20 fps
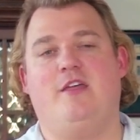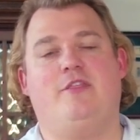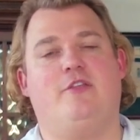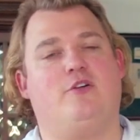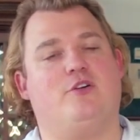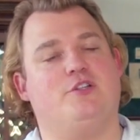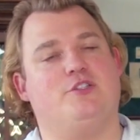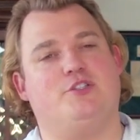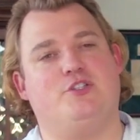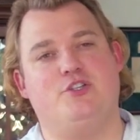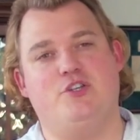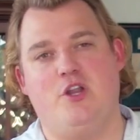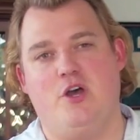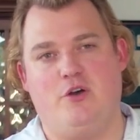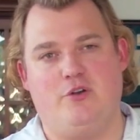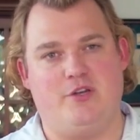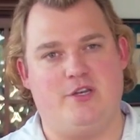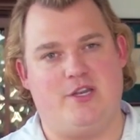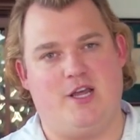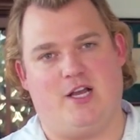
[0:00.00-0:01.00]
there is
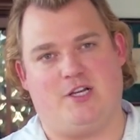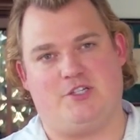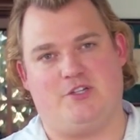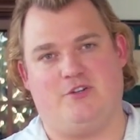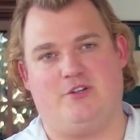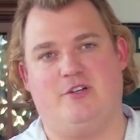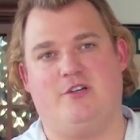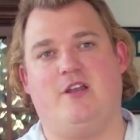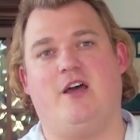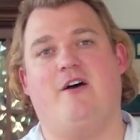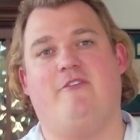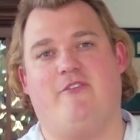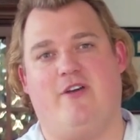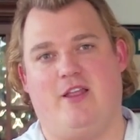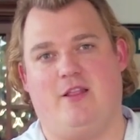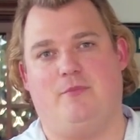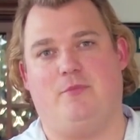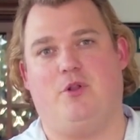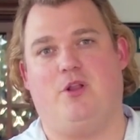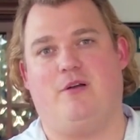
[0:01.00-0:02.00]
no deduction
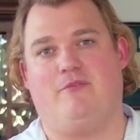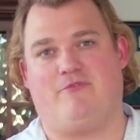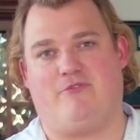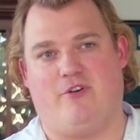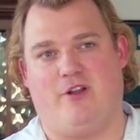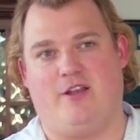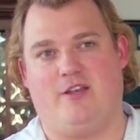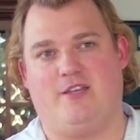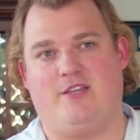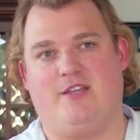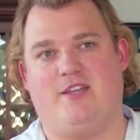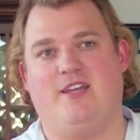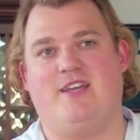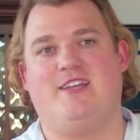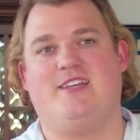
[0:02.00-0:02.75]
available up front.